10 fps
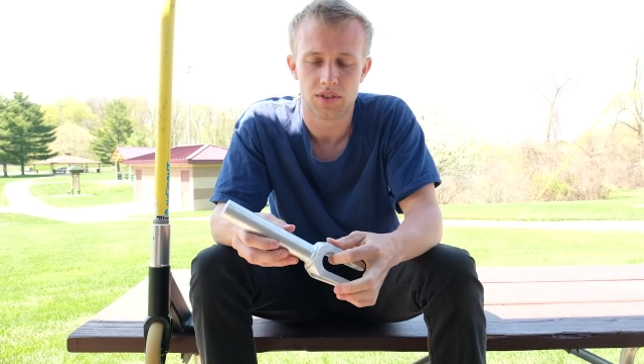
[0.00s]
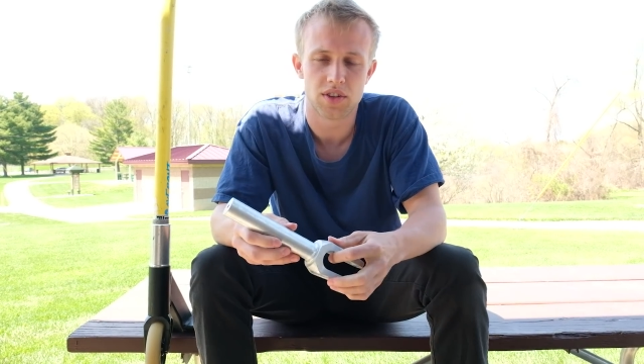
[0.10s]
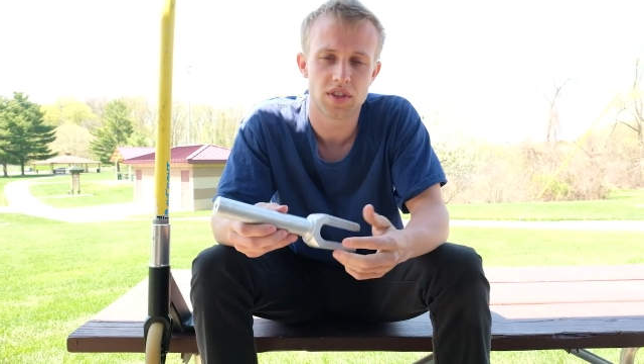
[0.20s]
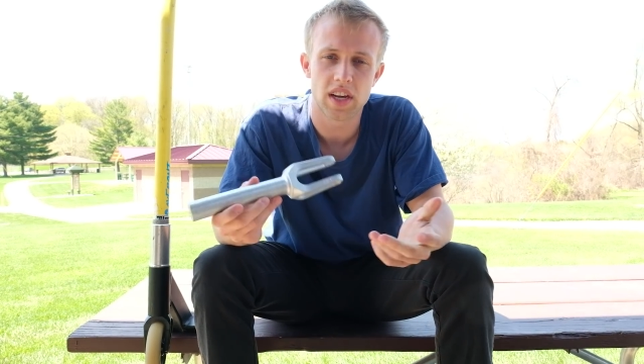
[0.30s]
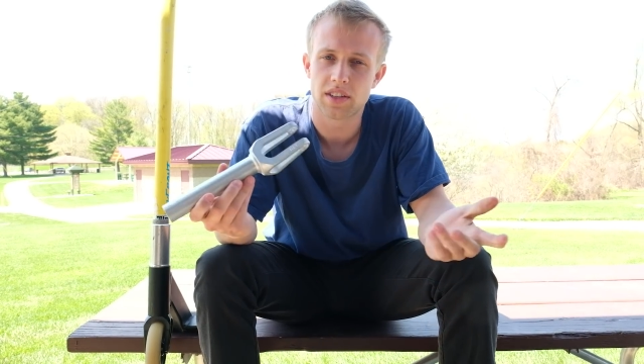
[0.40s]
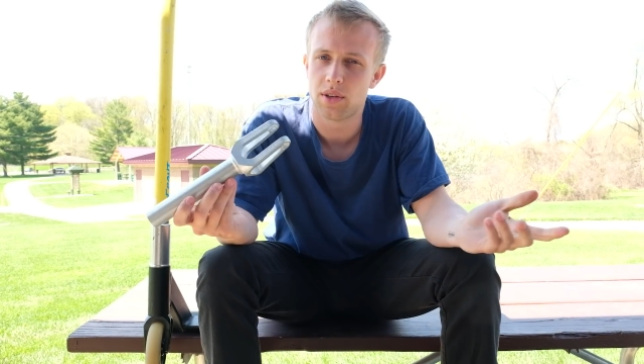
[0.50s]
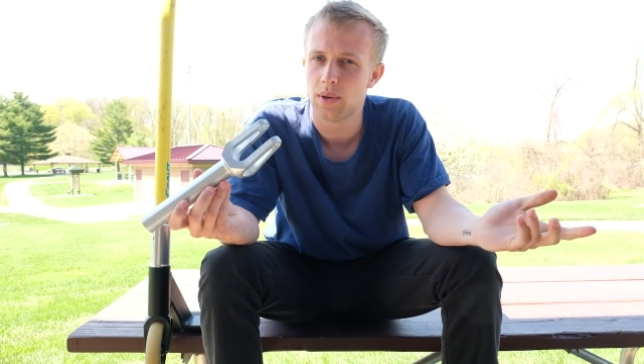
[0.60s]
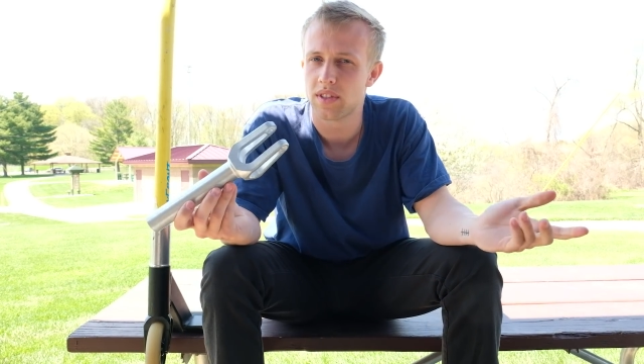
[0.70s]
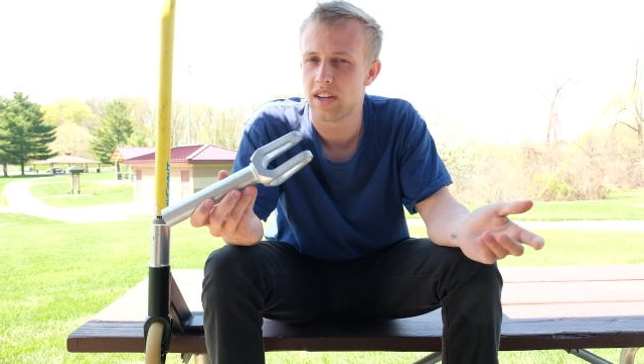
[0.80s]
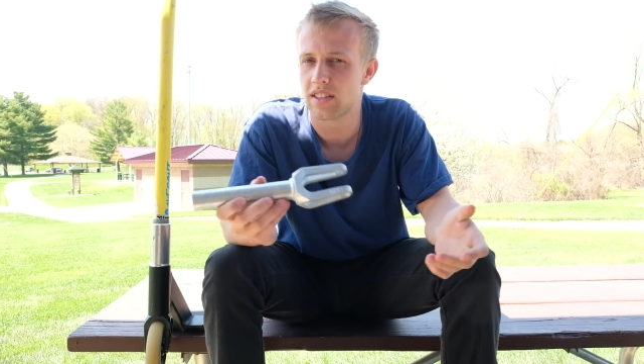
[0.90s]
Just like
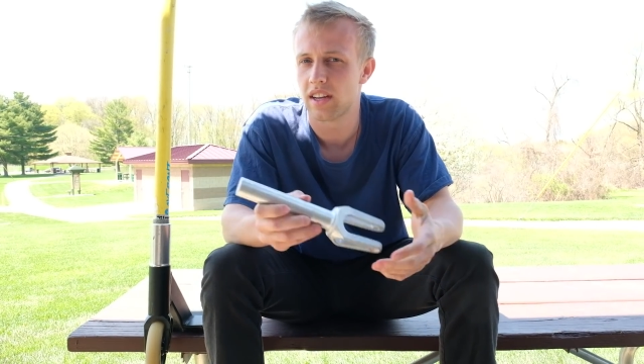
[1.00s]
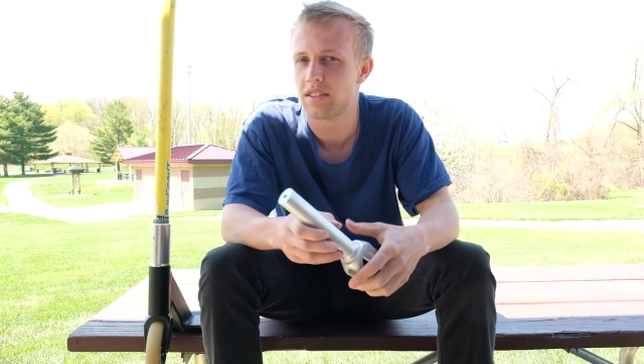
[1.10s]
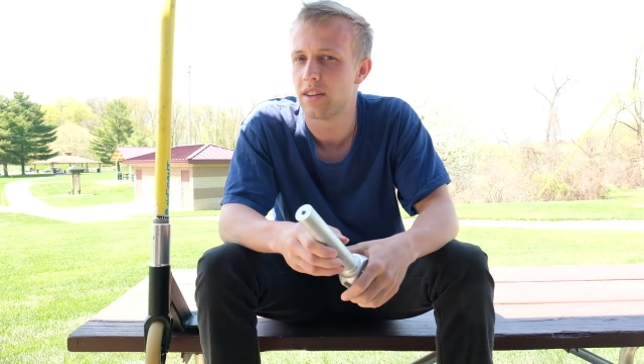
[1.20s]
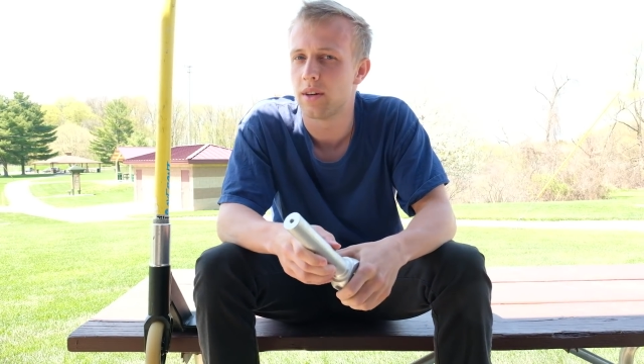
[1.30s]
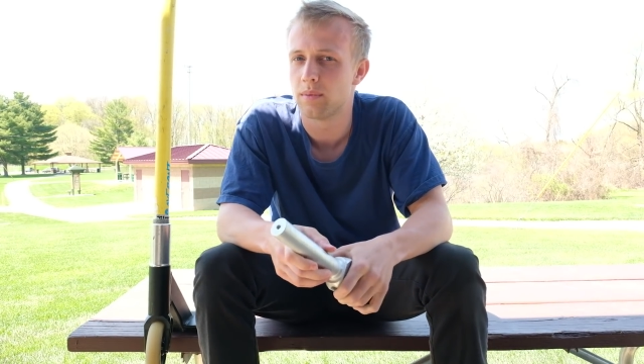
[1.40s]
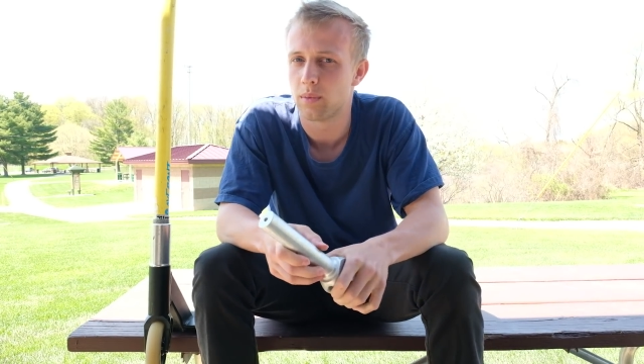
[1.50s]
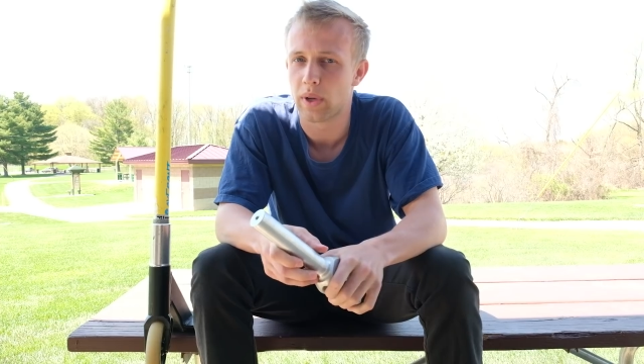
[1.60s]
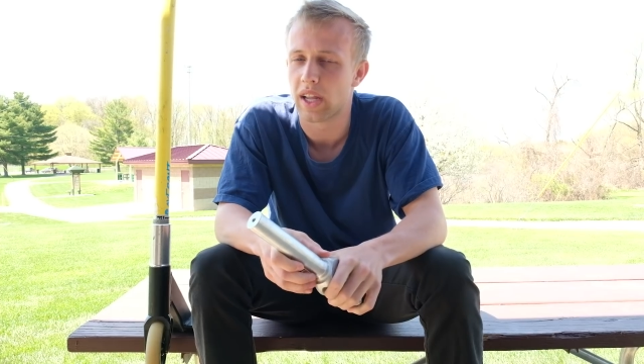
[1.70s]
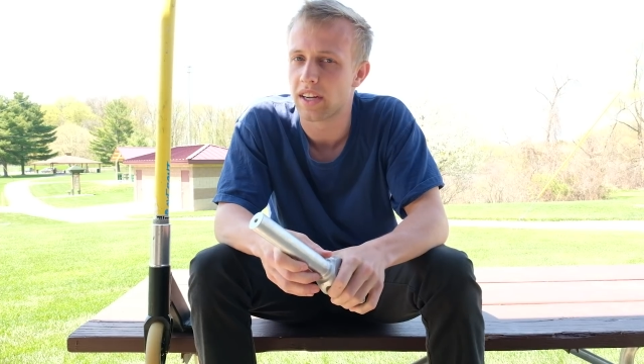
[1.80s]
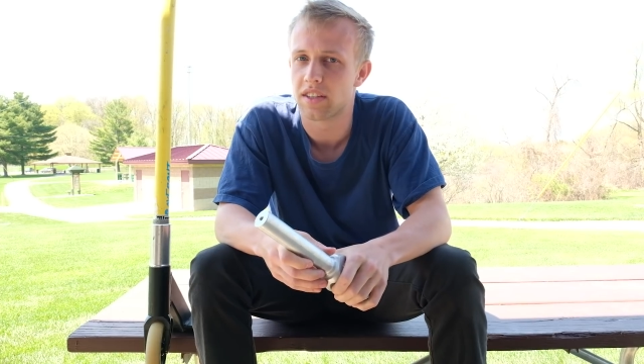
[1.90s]
Tuesdays at Tilt,
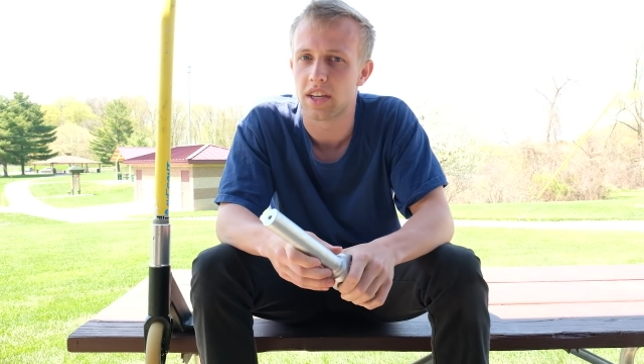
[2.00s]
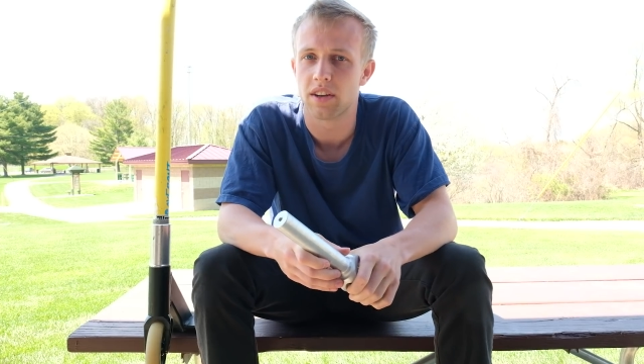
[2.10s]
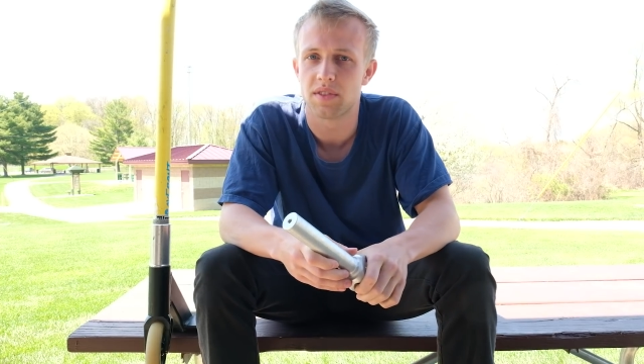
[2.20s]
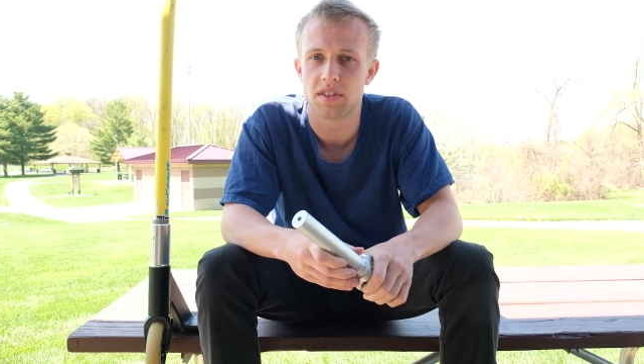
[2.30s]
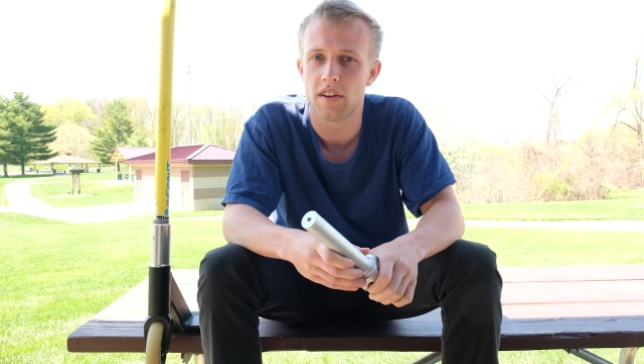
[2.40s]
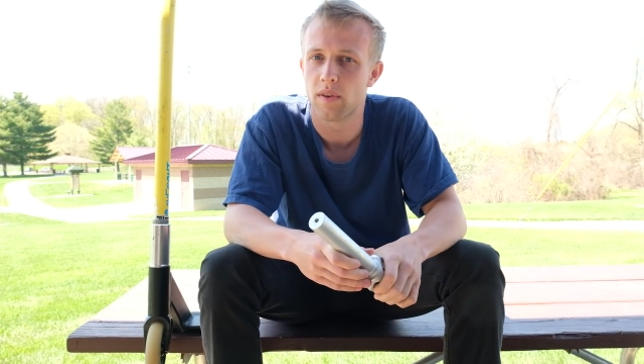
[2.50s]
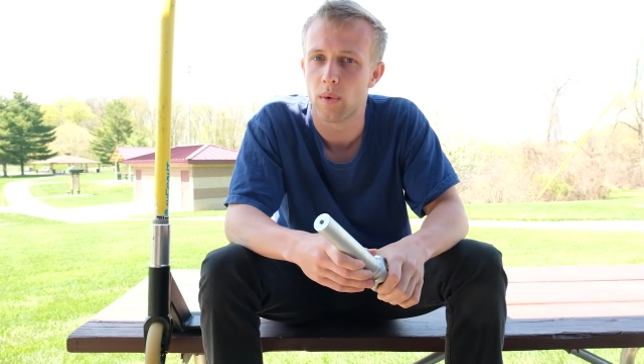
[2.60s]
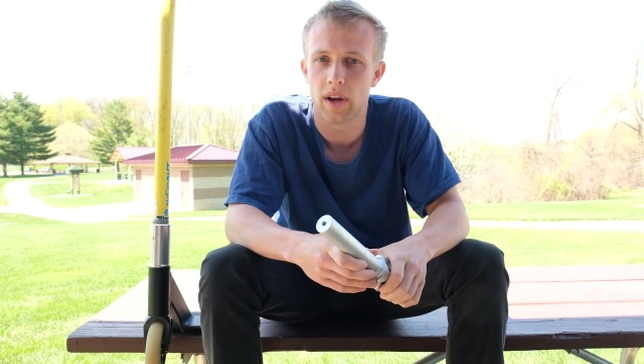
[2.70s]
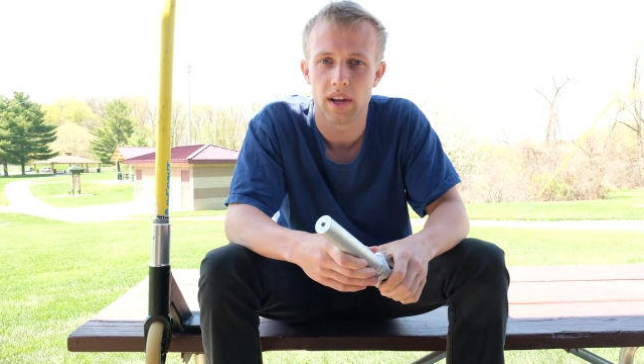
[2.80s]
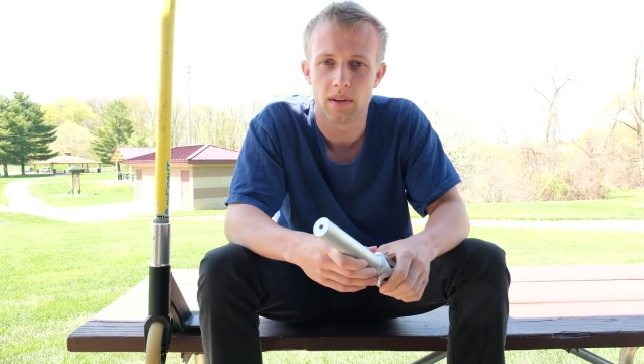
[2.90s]
we like to give stuff
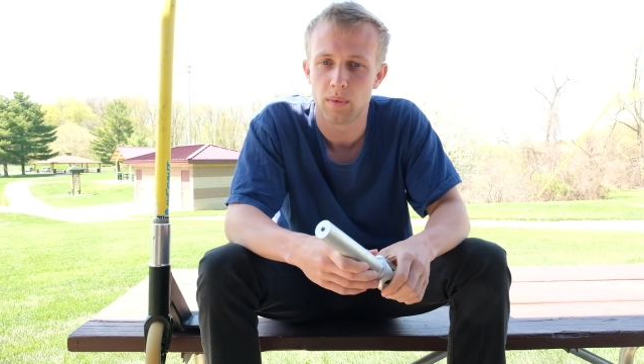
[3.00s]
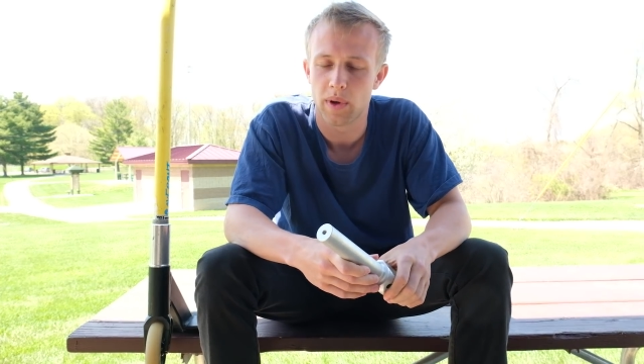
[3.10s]
away.